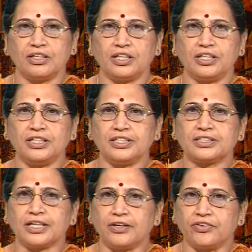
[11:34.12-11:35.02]
He is
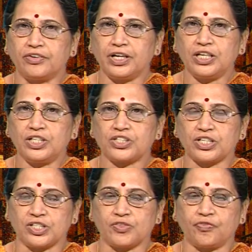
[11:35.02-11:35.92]
enraged, he
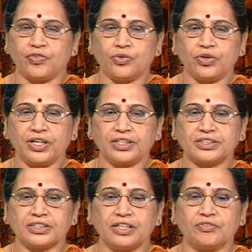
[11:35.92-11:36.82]
is
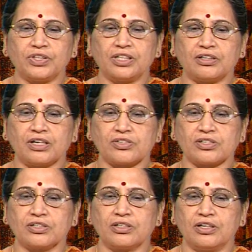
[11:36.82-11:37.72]
furious with her
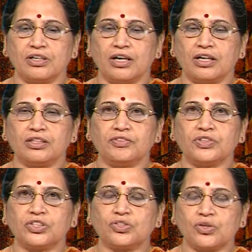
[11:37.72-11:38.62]
answer, and he
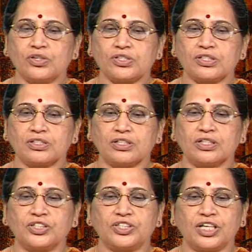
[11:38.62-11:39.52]
withdraws
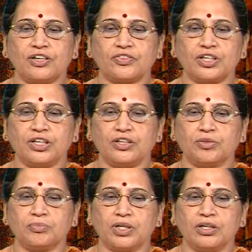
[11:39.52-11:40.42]
her share of the
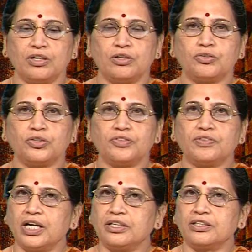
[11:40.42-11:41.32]
kingdom to
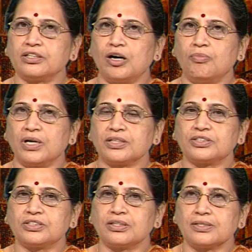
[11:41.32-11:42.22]
divide it
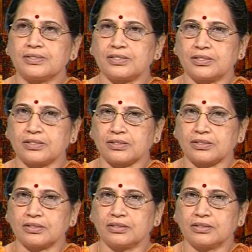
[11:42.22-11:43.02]
amongst her sisters.